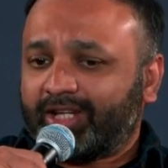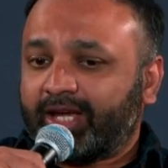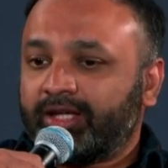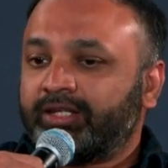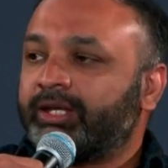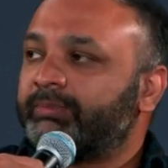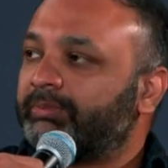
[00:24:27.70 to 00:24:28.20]

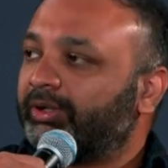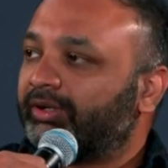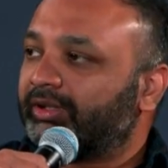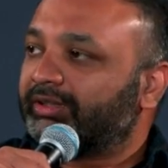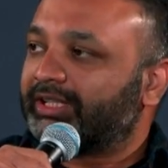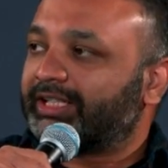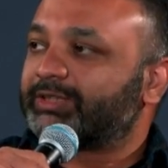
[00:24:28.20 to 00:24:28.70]

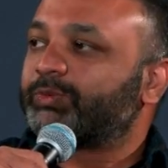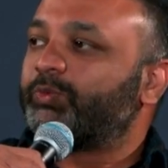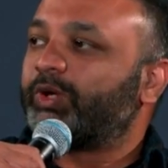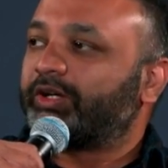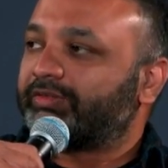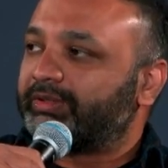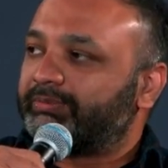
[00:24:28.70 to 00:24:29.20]
nimble, that's
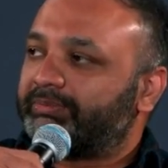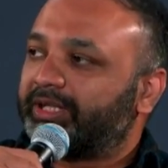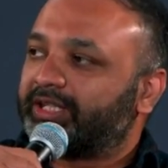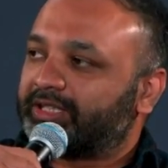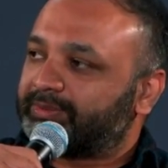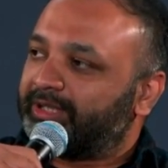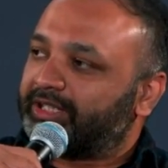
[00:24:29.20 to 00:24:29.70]
one of the
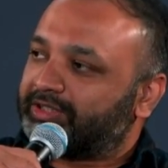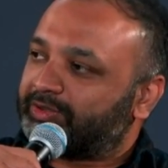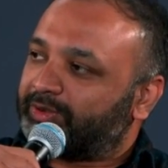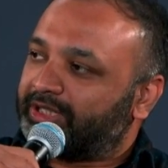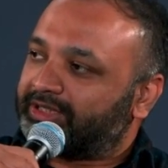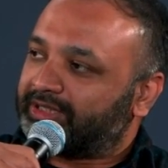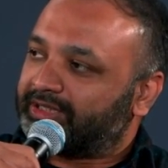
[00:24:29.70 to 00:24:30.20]
biggest
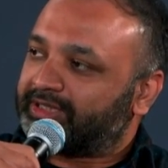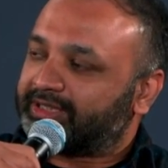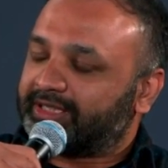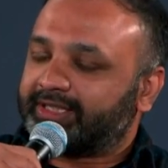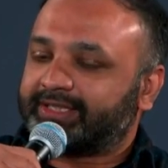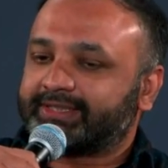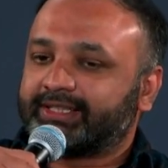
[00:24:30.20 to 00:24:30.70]
reasons,
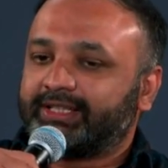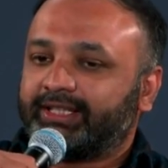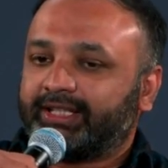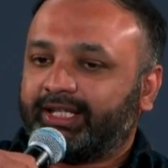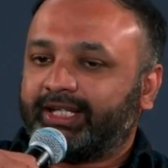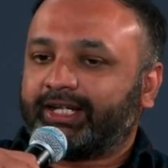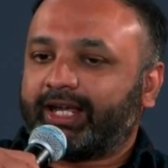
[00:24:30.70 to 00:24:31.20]
is
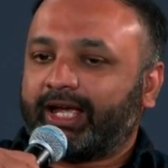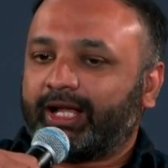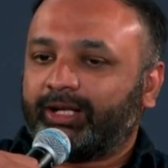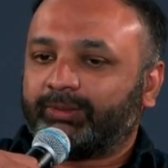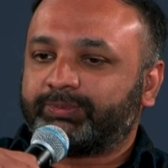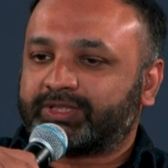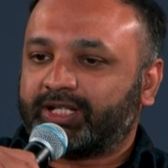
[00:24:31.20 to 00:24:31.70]
it
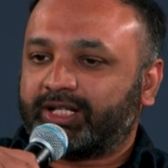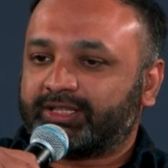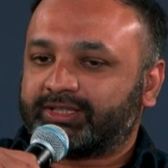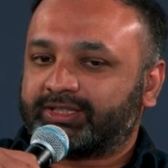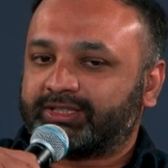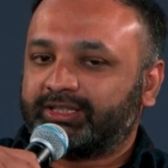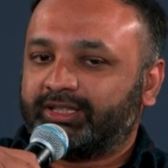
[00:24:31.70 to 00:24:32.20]
helps
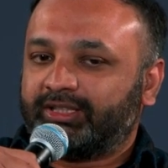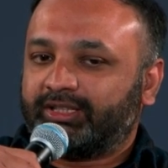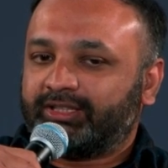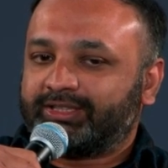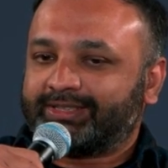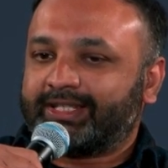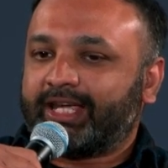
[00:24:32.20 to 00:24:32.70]
us
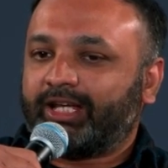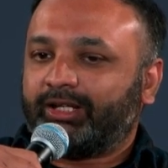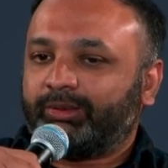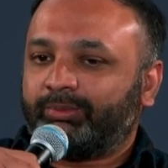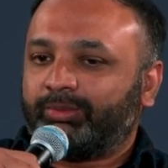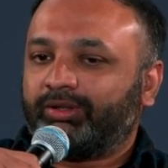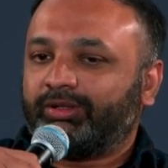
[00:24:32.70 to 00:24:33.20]
stay
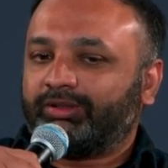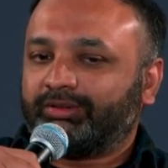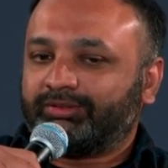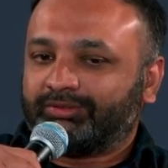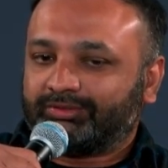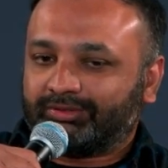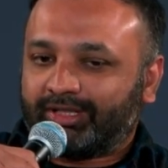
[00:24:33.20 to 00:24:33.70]

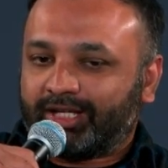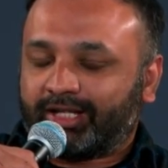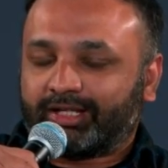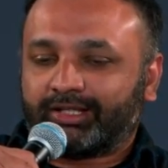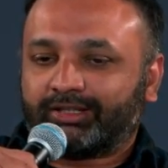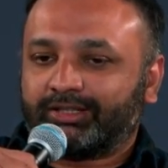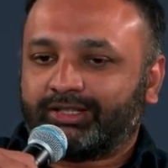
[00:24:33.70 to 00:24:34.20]
nimble.
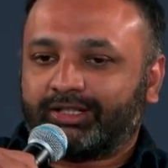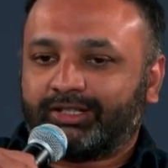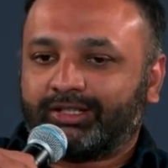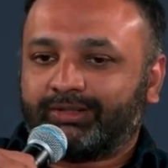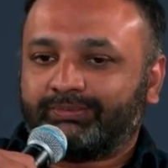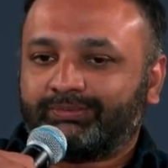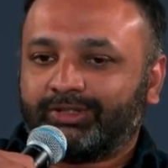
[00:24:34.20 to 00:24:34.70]
And
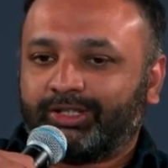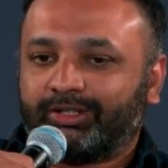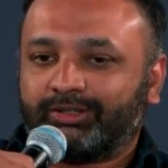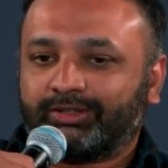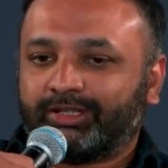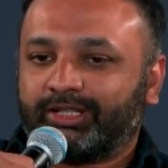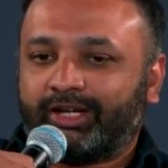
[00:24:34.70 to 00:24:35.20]

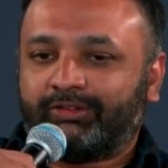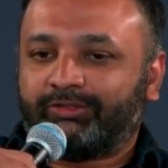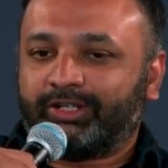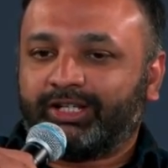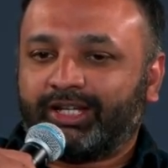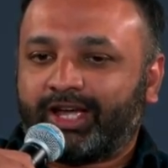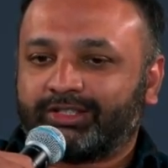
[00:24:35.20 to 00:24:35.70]

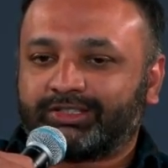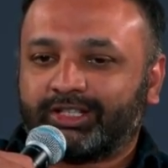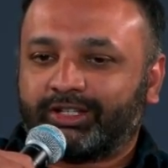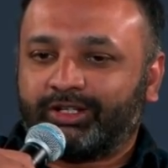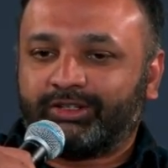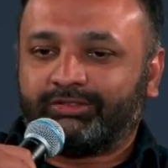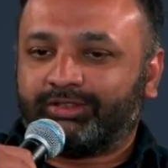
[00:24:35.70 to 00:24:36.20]
every
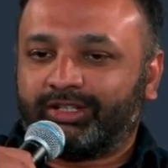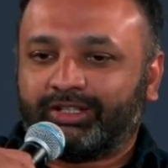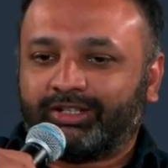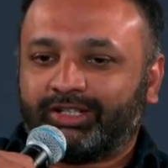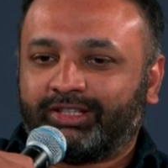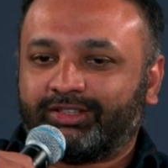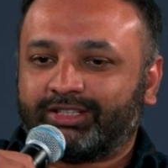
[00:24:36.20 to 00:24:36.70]
executive
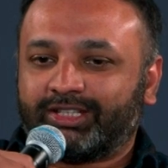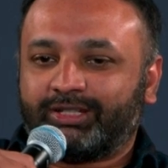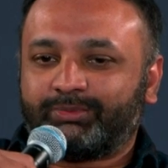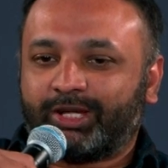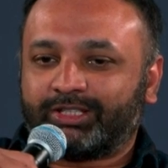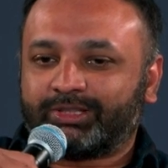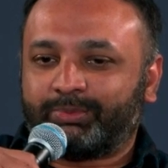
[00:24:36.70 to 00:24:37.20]
in the
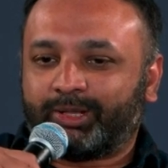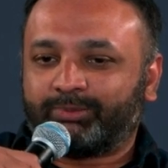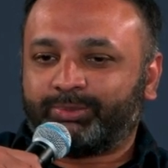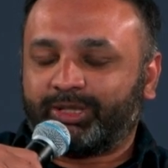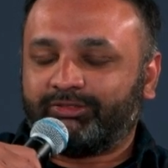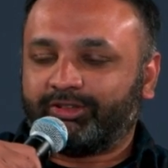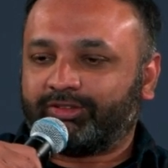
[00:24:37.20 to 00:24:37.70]
team has a
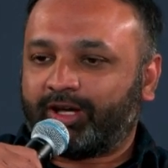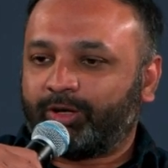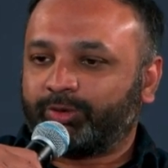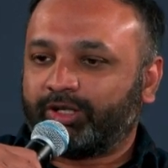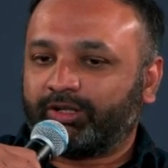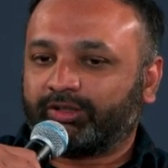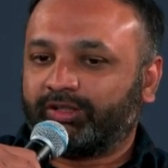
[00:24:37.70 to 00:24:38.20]
pet peeve of
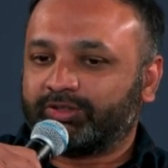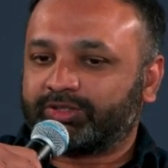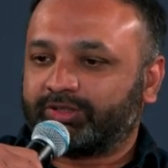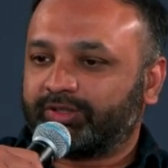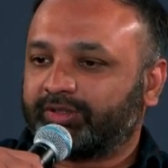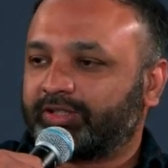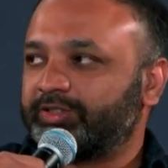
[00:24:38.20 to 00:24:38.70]
how they're
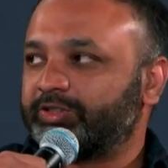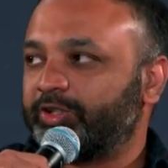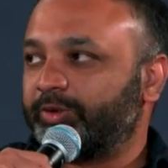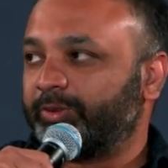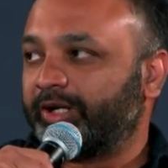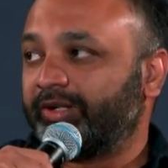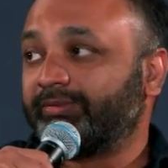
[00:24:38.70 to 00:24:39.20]
closer to the
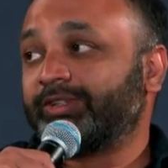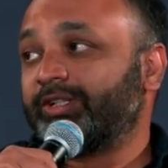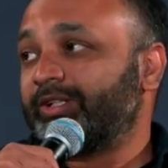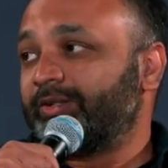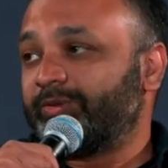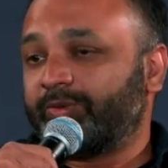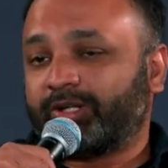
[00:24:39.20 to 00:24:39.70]
consumer.
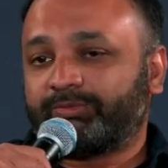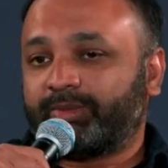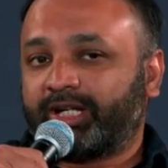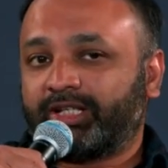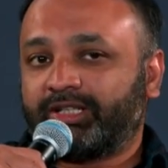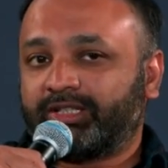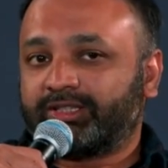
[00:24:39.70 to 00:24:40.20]
One of
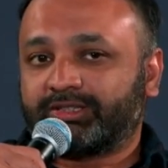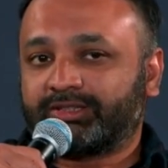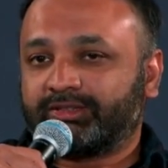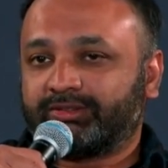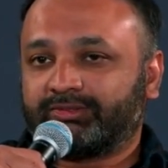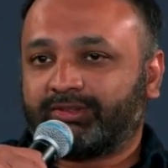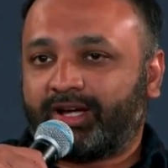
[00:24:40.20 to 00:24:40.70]
mine
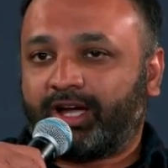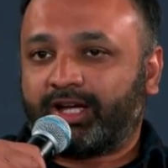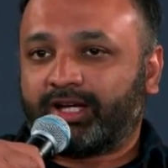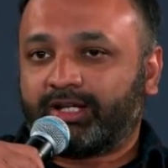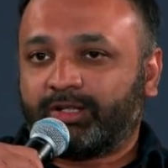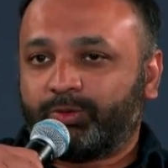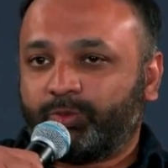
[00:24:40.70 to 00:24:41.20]
is
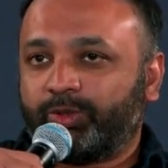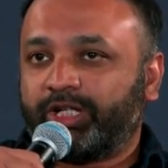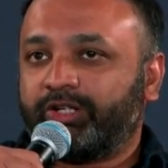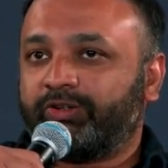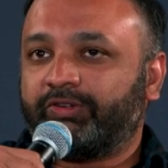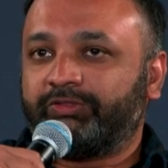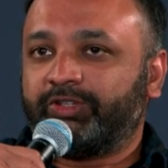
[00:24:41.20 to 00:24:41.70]
I
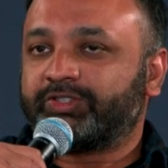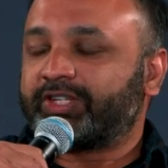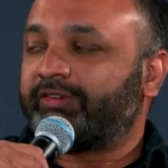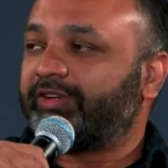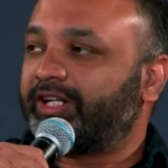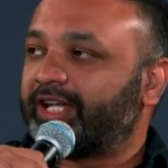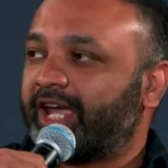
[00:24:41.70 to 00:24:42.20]
read reviews
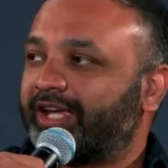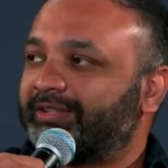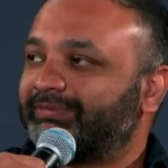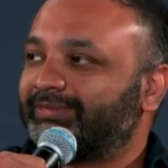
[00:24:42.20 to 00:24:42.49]
every day.